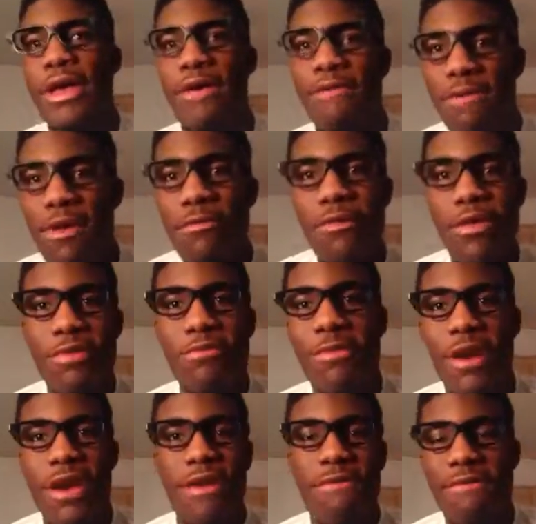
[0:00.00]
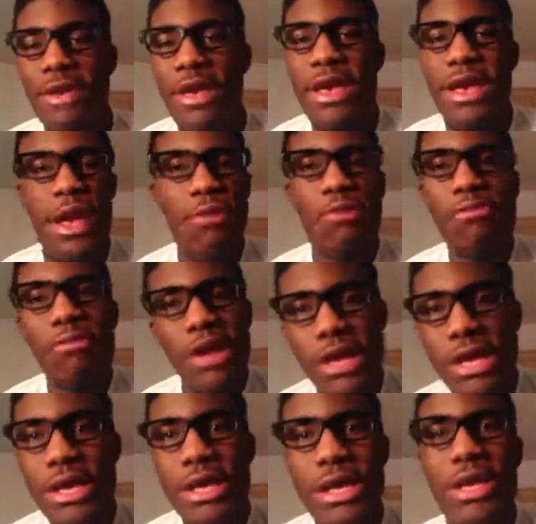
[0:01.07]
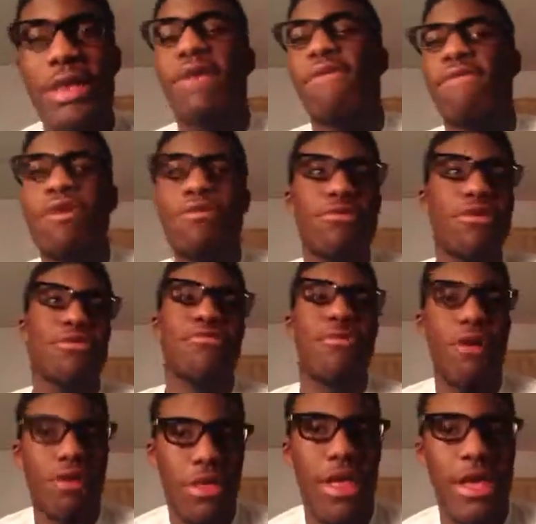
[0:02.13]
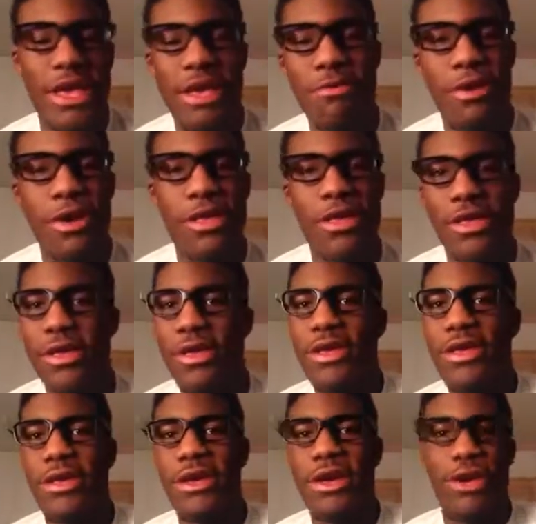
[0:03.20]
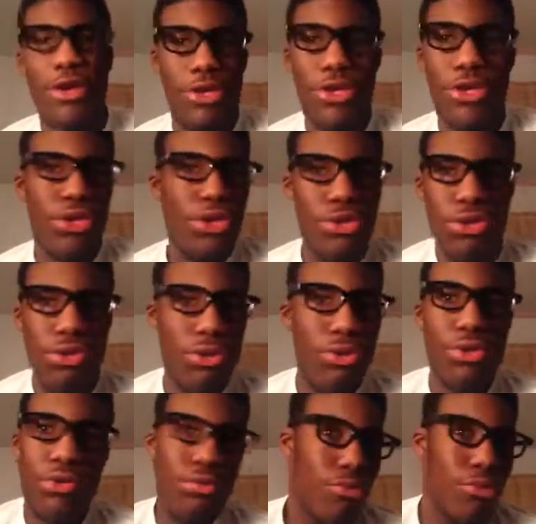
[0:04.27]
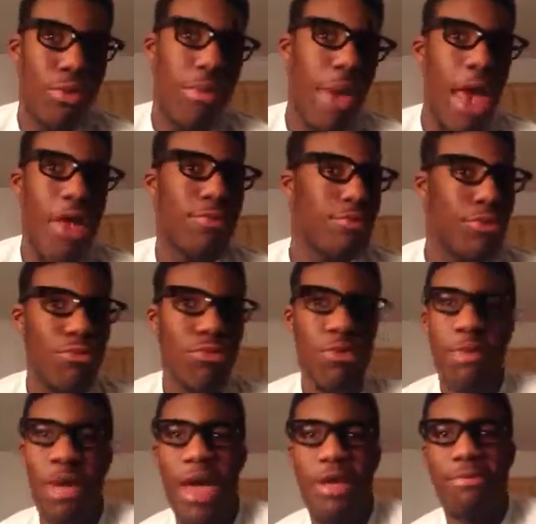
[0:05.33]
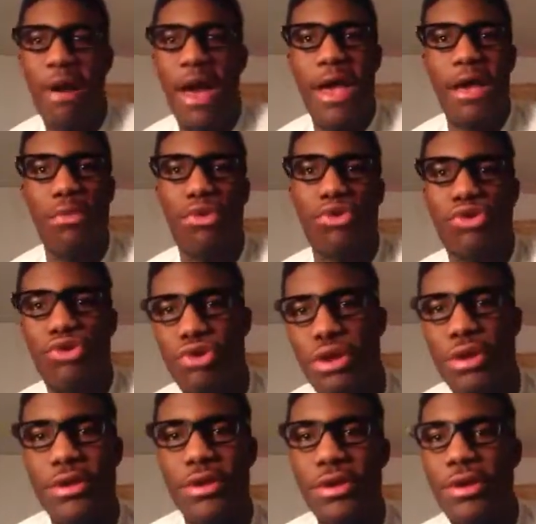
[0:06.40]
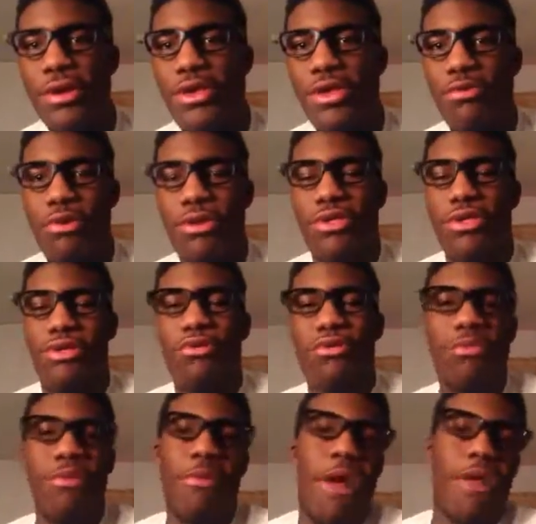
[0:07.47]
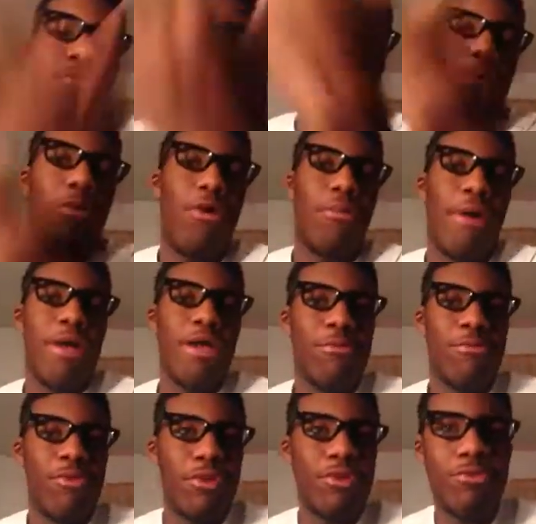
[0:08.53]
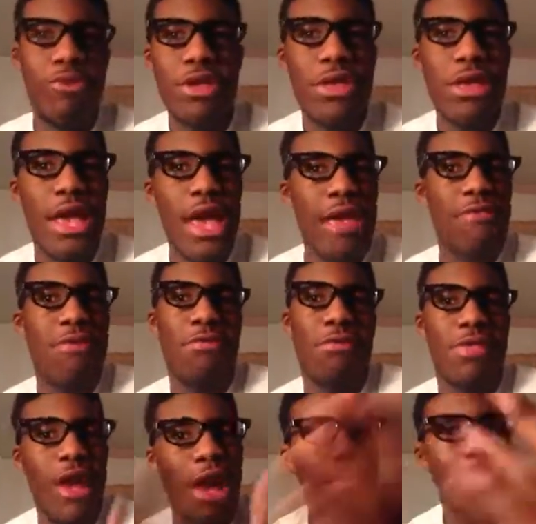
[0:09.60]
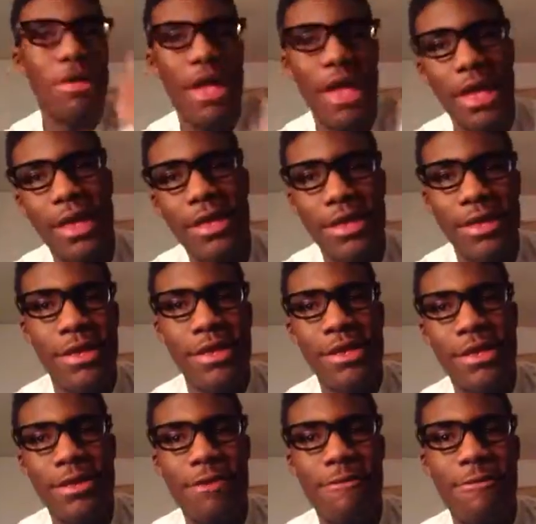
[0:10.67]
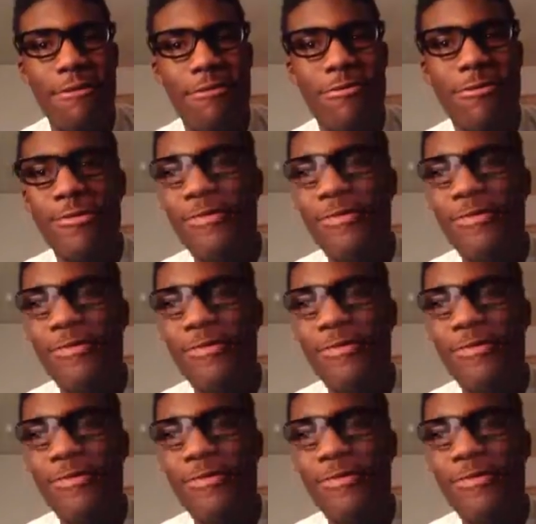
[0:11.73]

If he wasn't if he ain't had no money, if he wasn't balling like he was, you you would have passed you would have passed by him on the street. You would have just normally passed by, walked by him. You wouldn't even gave him the time of day. You hear